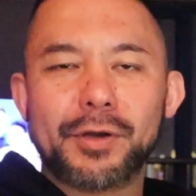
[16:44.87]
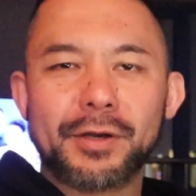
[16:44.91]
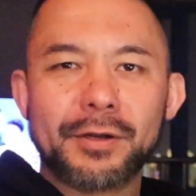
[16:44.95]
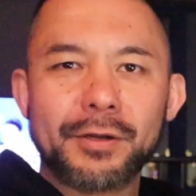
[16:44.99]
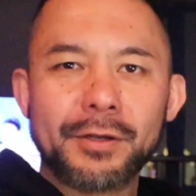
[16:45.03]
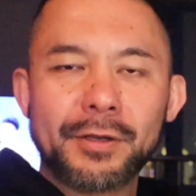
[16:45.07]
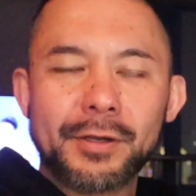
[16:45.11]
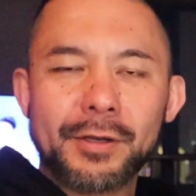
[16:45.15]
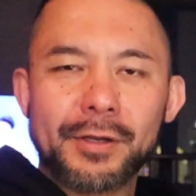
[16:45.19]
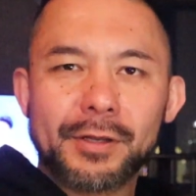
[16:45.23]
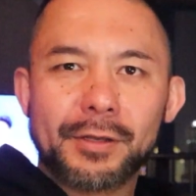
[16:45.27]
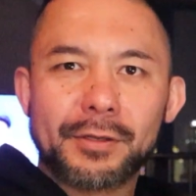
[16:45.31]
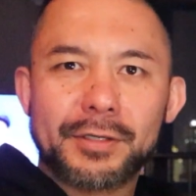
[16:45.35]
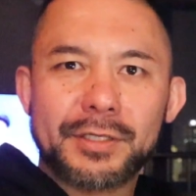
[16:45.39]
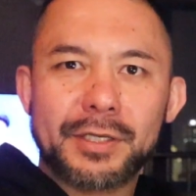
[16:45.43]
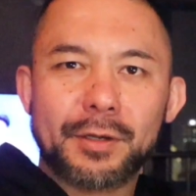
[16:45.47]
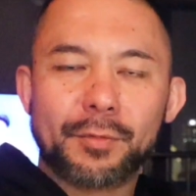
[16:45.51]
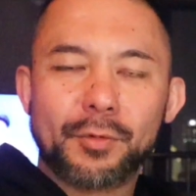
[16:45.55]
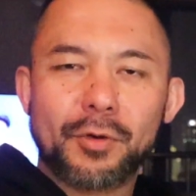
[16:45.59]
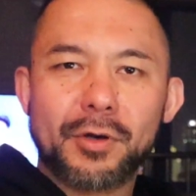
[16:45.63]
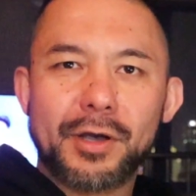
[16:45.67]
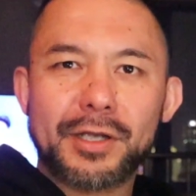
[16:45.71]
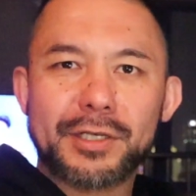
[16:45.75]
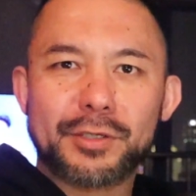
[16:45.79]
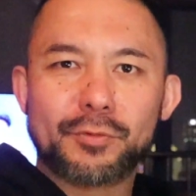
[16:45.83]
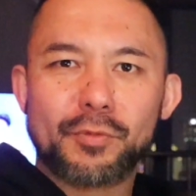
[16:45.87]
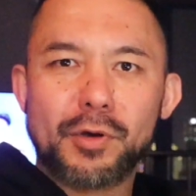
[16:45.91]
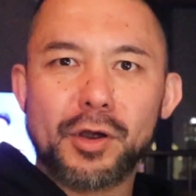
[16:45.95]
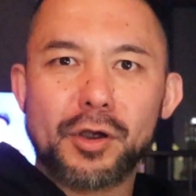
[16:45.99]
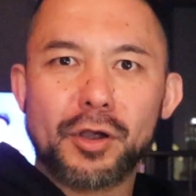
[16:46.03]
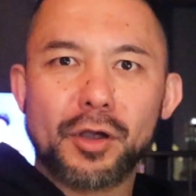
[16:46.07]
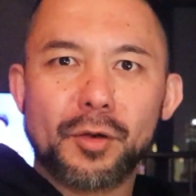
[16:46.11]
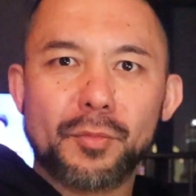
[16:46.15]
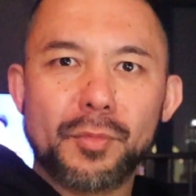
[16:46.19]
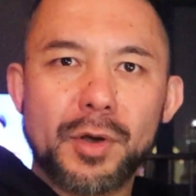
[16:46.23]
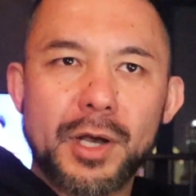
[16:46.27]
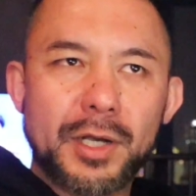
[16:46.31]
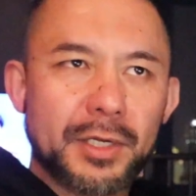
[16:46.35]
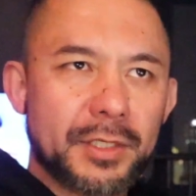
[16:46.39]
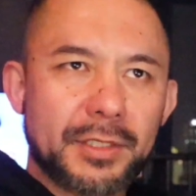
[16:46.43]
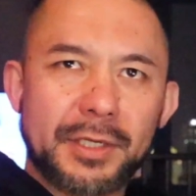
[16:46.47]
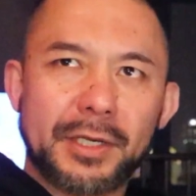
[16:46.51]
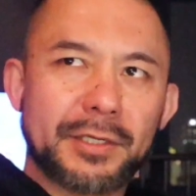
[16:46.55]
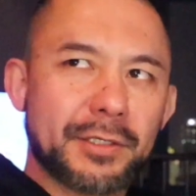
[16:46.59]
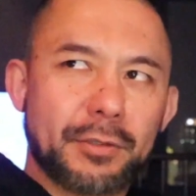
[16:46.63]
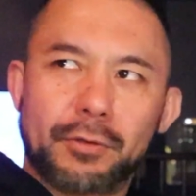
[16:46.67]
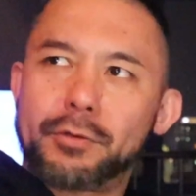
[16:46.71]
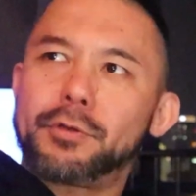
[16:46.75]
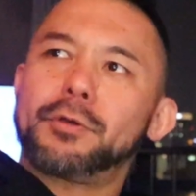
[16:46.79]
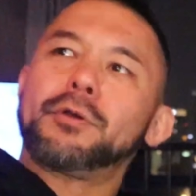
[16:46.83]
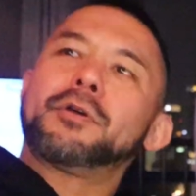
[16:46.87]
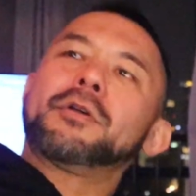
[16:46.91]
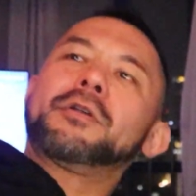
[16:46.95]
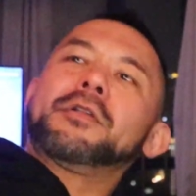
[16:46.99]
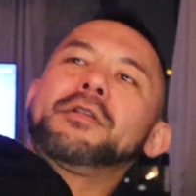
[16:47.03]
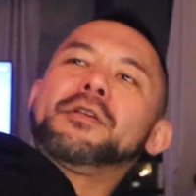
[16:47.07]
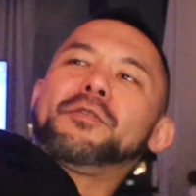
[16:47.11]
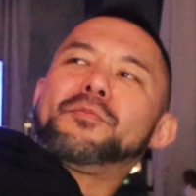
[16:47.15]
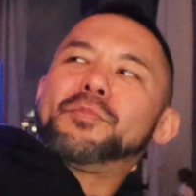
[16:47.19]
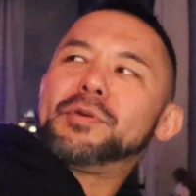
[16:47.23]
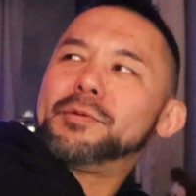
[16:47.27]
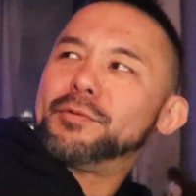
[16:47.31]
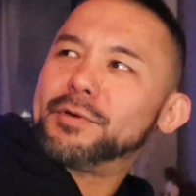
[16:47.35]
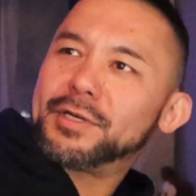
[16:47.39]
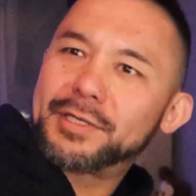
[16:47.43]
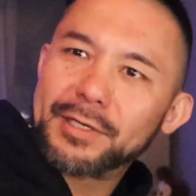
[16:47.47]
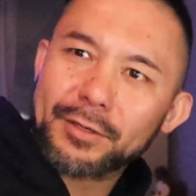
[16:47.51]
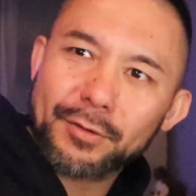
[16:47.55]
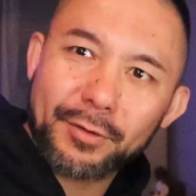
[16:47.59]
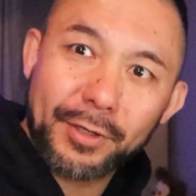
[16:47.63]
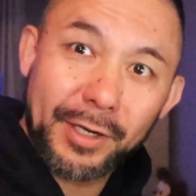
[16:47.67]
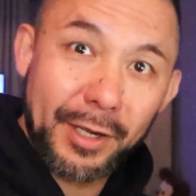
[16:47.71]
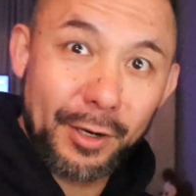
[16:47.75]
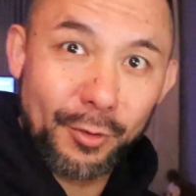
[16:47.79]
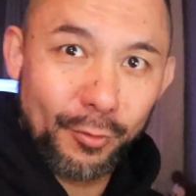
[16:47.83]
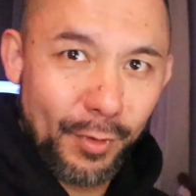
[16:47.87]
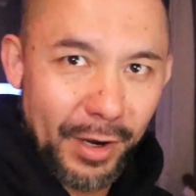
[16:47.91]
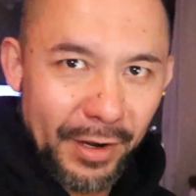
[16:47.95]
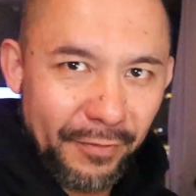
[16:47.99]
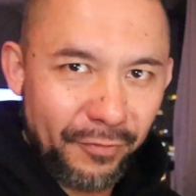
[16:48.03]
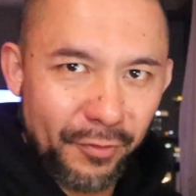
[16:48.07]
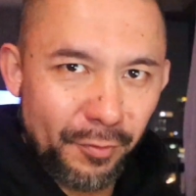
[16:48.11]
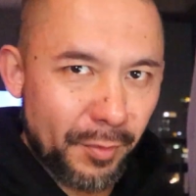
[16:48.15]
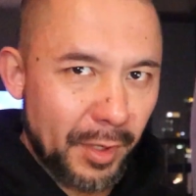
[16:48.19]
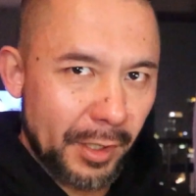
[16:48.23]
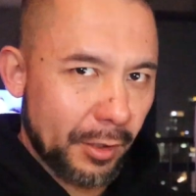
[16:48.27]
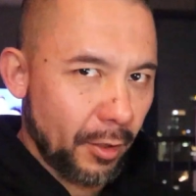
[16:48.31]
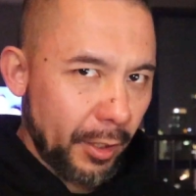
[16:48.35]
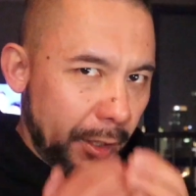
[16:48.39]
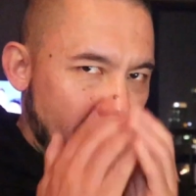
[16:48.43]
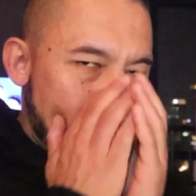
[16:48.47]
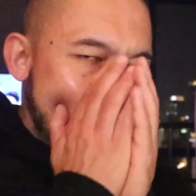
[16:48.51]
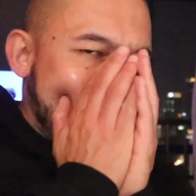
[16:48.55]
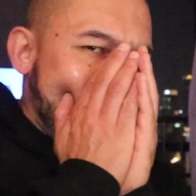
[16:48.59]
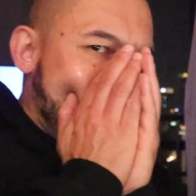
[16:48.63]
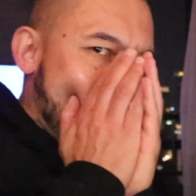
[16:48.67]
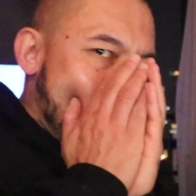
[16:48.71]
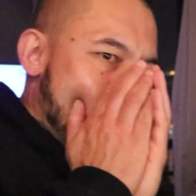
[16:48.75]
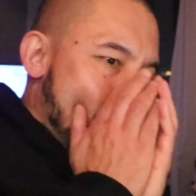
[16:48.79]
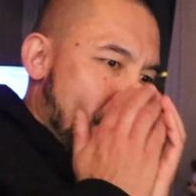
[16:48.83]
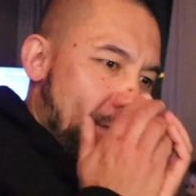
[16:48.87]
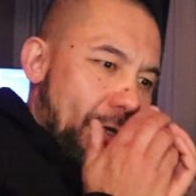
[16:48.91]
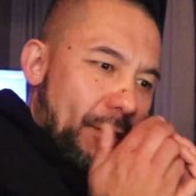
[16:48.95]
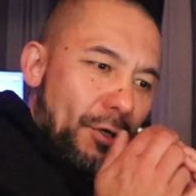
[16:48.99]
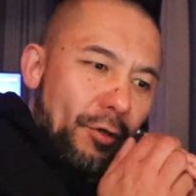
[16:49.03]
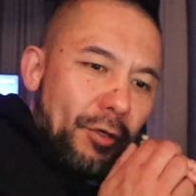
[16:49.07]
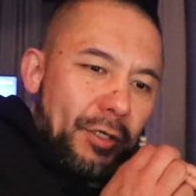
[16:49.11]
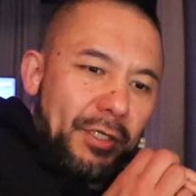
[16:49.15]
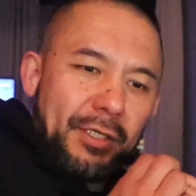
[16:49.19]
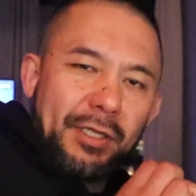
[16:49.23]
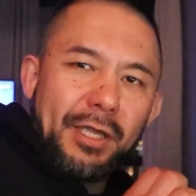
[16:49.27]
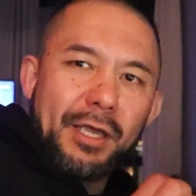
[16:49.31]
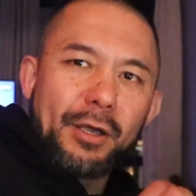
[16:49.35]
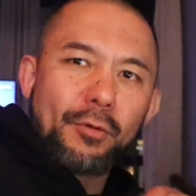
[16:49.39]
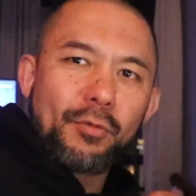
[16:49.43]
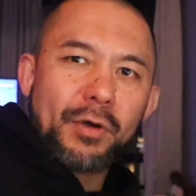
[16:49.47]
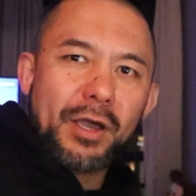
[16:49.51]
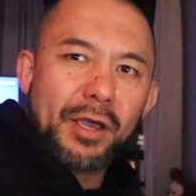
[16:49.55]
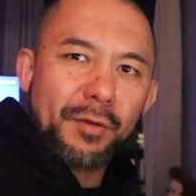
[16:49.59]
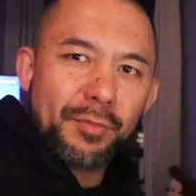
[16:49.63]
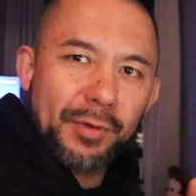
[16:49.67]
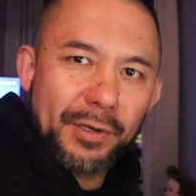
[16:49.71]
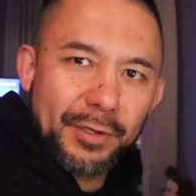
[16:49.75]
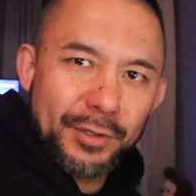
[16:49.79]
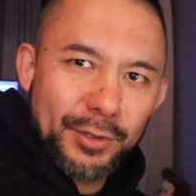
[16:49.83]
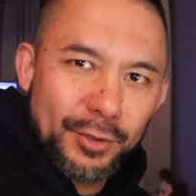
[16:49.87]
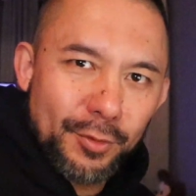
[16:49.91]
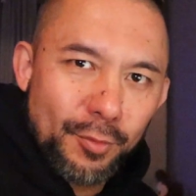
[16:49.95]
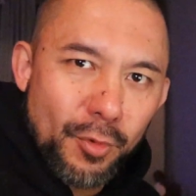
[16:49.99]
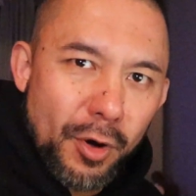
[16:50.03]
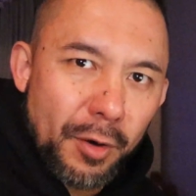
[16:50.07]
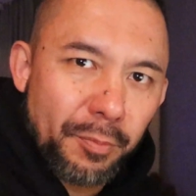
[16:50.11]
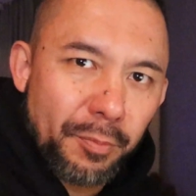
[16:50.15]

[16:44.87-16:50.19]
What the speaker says: When some guys are wearing a mask, they say, people just say, get away from me. Like, you stay away because